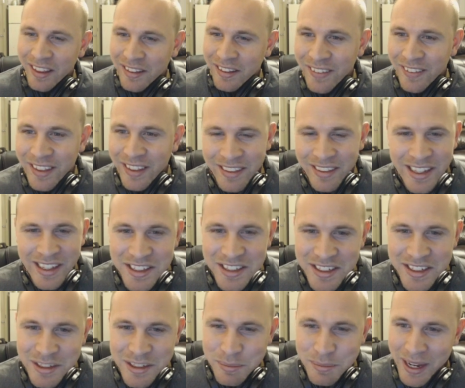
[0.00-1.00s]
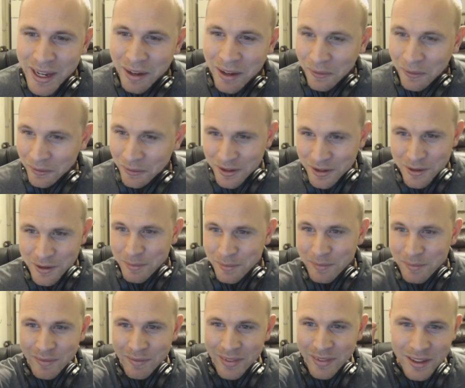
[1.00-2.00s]
They should just make a whole new
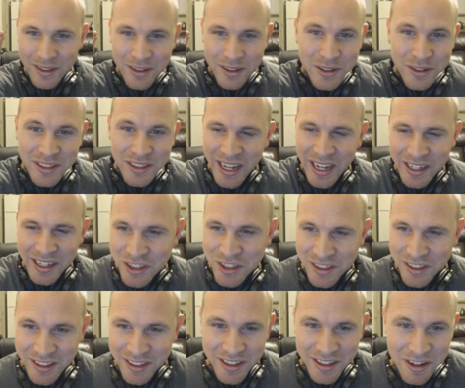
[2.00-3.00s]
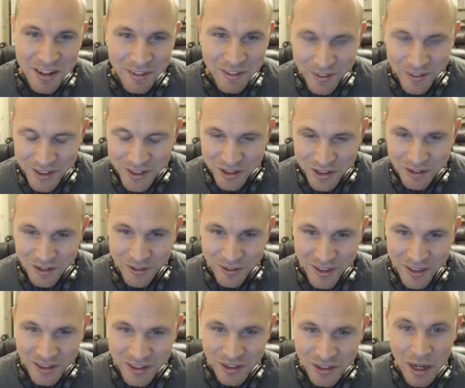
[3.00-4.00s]
section in the university for
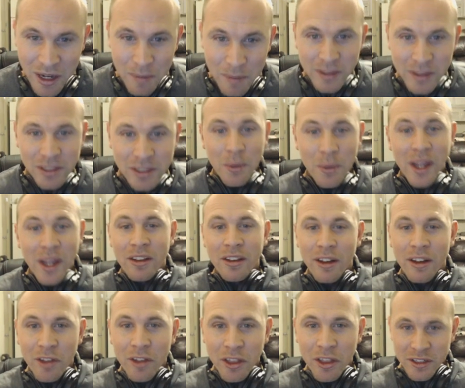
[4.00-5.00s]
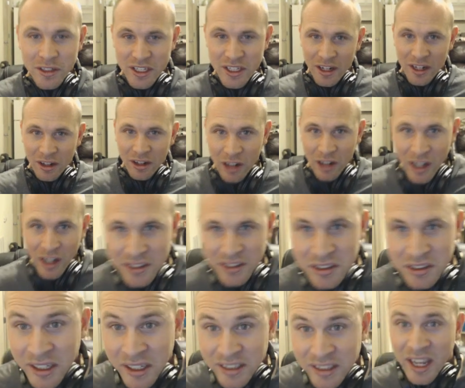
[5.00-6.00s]
this. But so we got the level 13 unlocks.
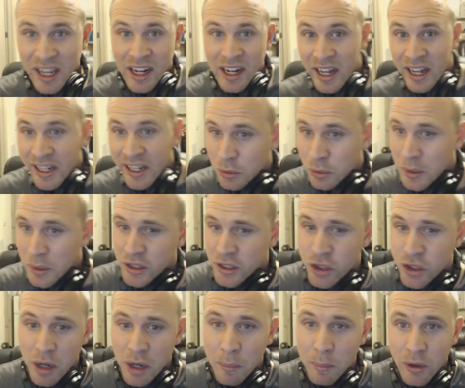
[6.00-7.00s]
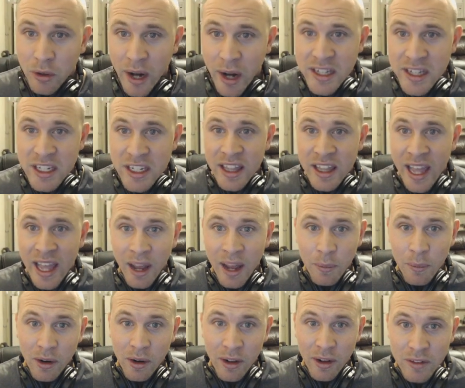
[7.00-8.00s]
It's kind of nice. We can jump right to that. We
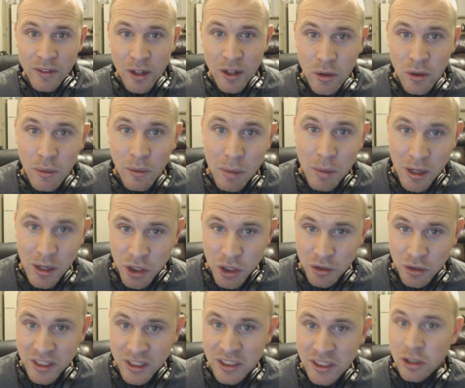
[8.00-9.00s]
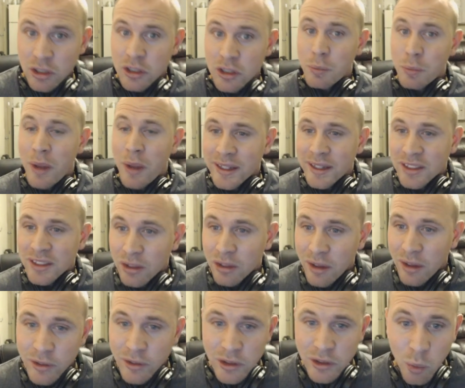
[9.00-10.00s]
don't have to do a bunch of research past the
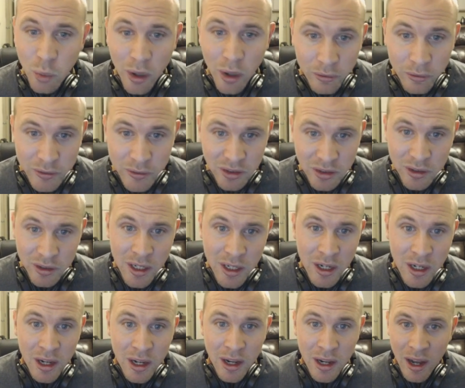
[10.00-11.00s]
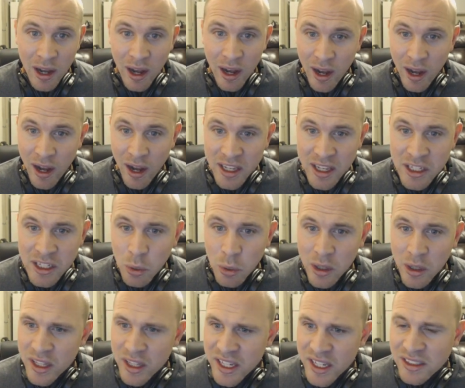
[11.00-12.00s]
level 12s. Each one of
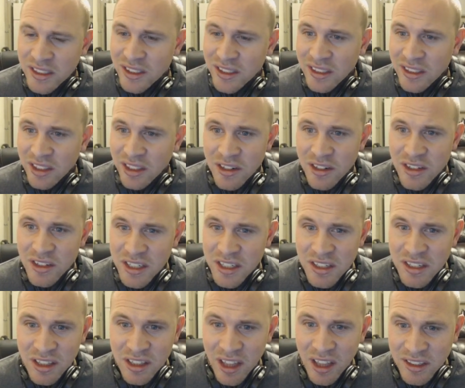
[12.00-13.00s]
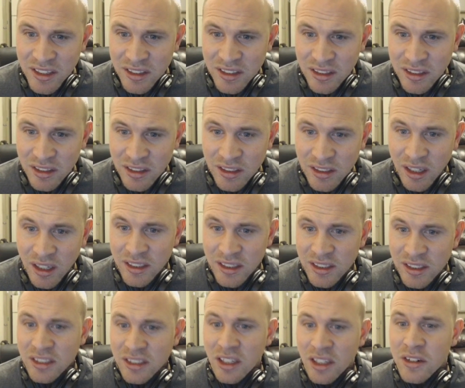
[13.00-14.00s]
these
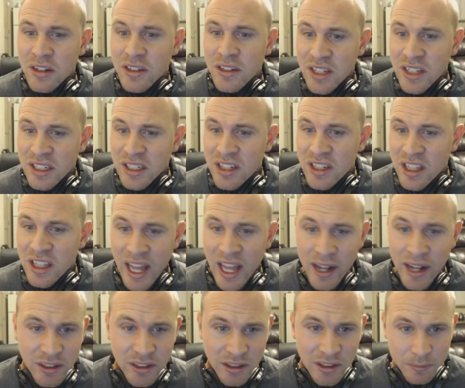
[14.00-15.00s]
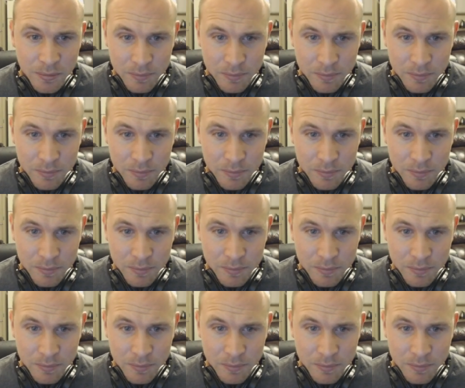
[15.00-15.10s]
660,000.